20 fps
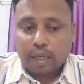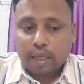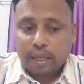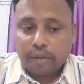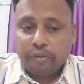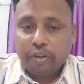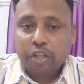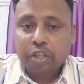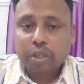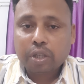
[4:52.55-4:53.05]

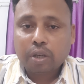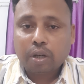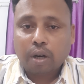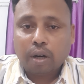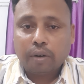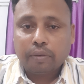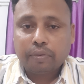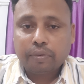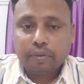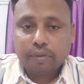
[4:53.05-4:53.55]
division
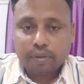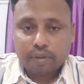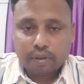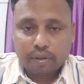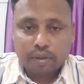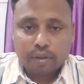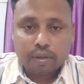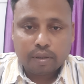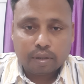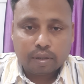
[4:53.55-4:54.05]
of
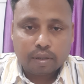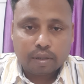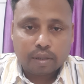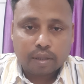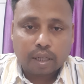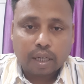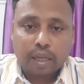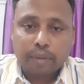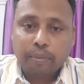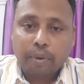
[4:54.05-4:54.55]

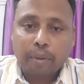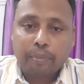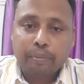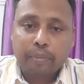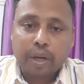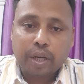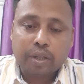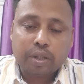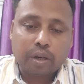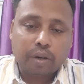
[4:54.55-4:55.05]
the
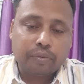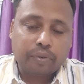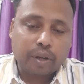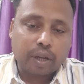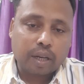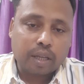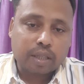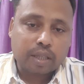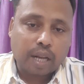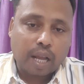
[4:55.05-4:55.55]
development of
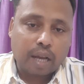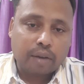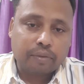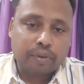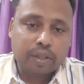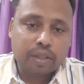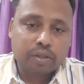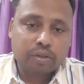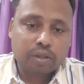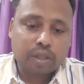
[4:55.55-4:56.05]
English
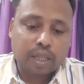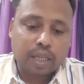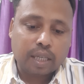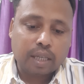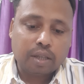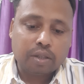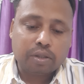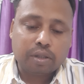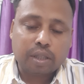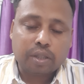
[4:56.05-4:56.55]
language and
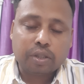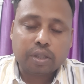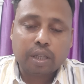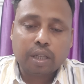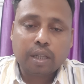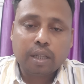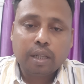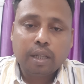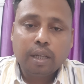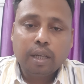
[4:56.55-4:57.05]
literature.